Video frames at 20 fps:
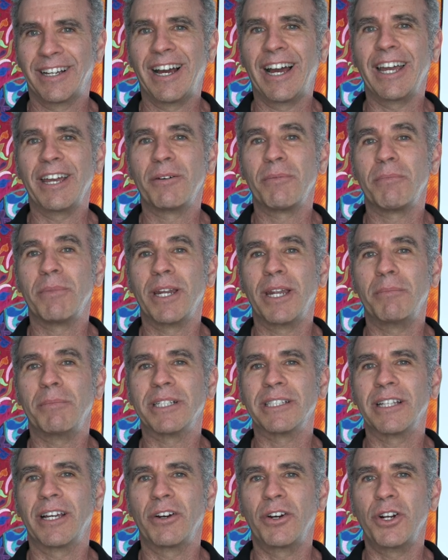Hi, my
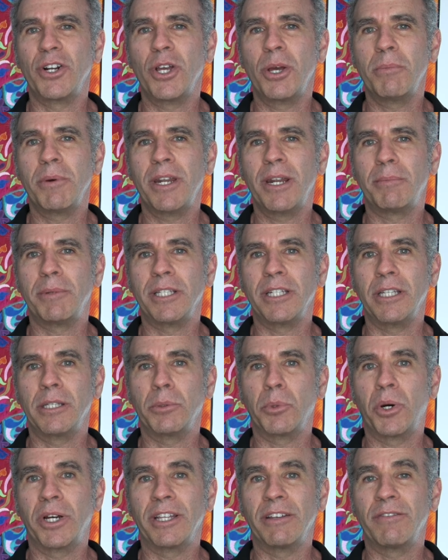name is Larry Newman. I'm a
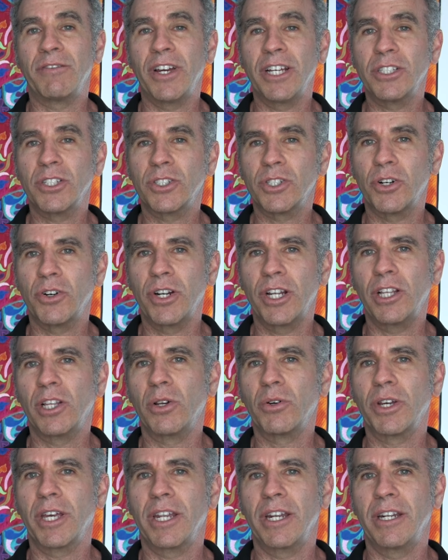DWI defense attorney
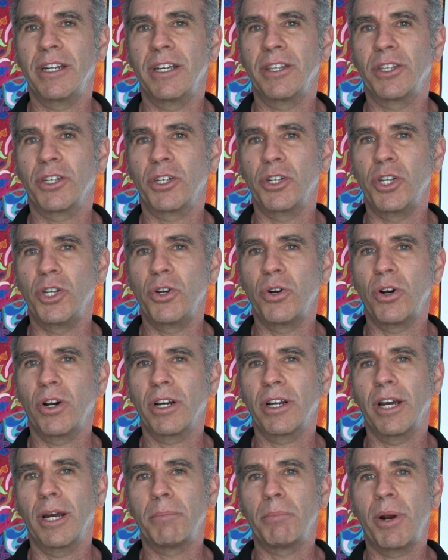located in Ithaca, New
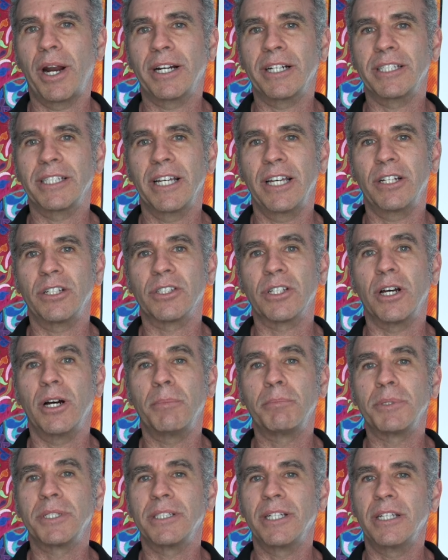York. Our practice handles
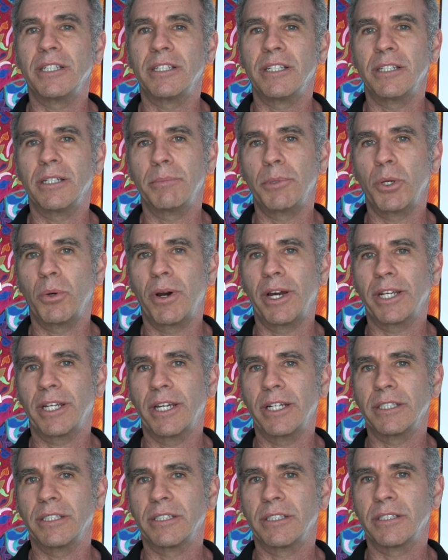upstate DWI
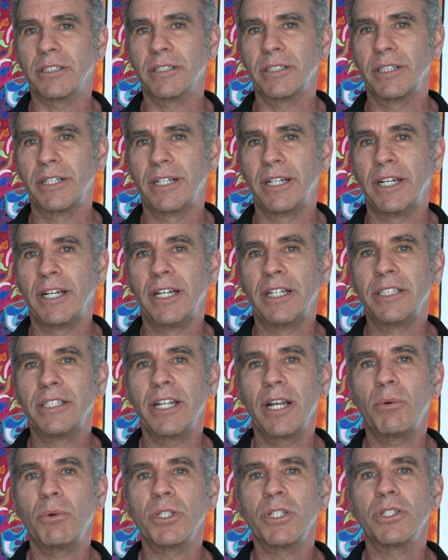cases.
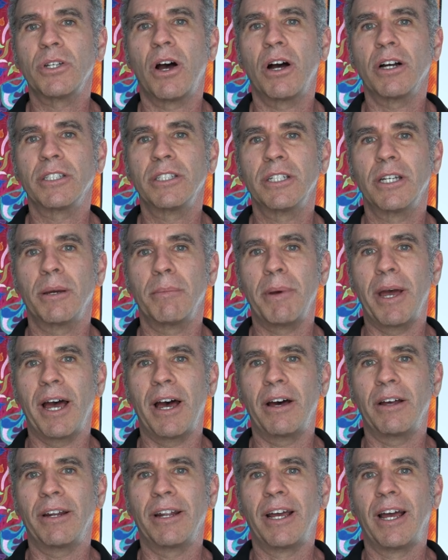Today I want to talk to you
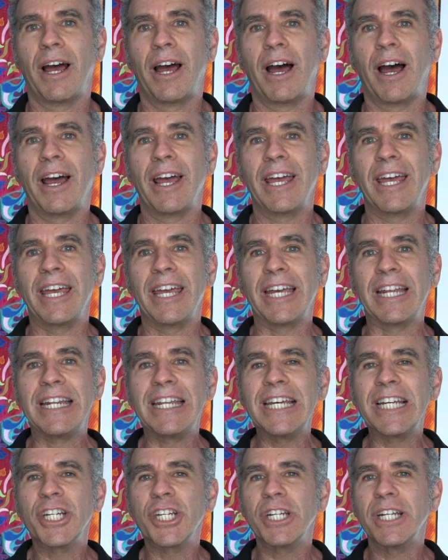about
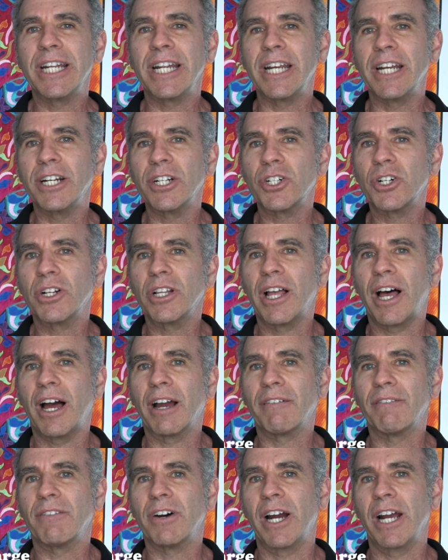ignition
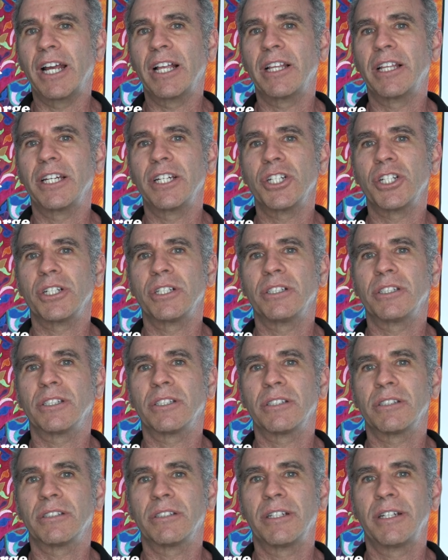interlock
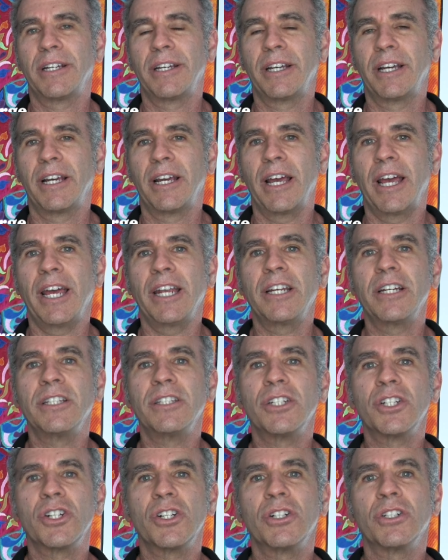violations and
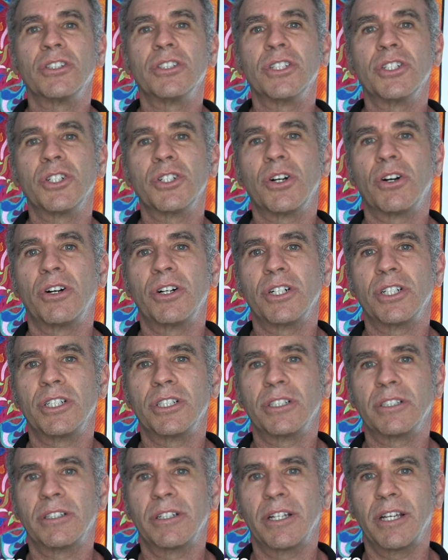conditional
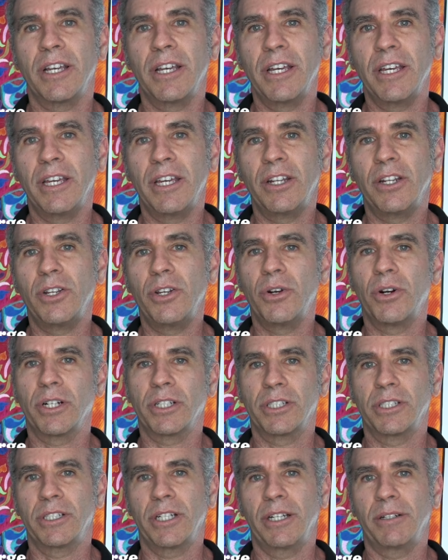discharge in New
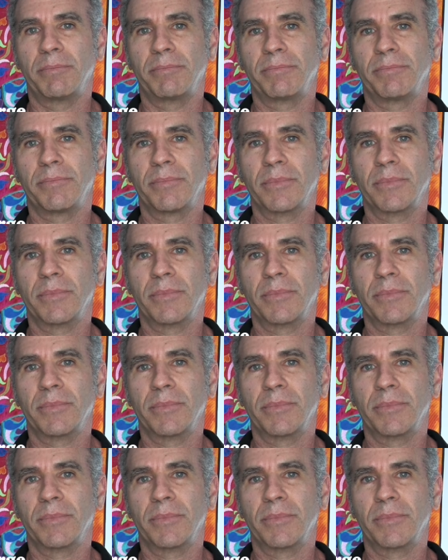York State.